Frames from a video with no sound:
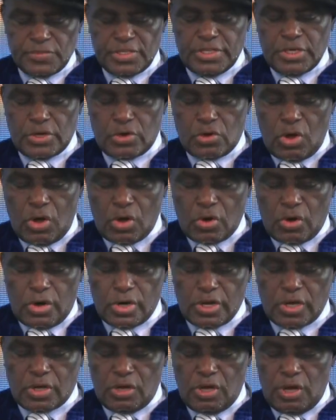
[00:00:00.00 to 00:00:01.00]
the core
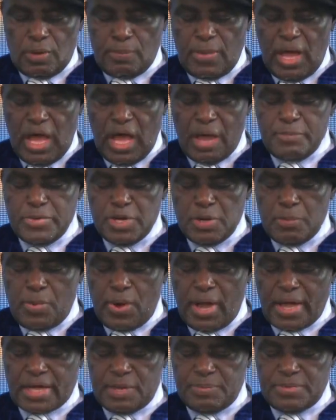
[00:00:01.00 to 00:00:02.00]
curriculum and minimum
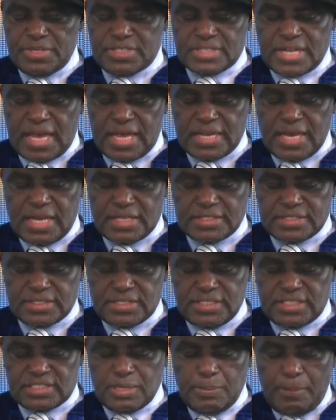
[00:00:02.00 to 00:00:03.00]
academic standards,
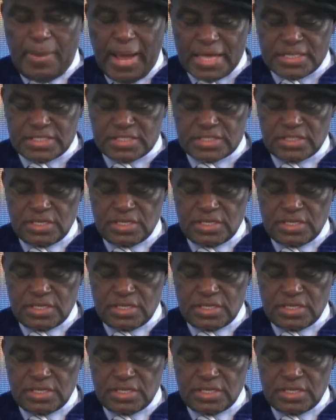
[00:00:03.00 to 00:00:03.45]
CCMAS,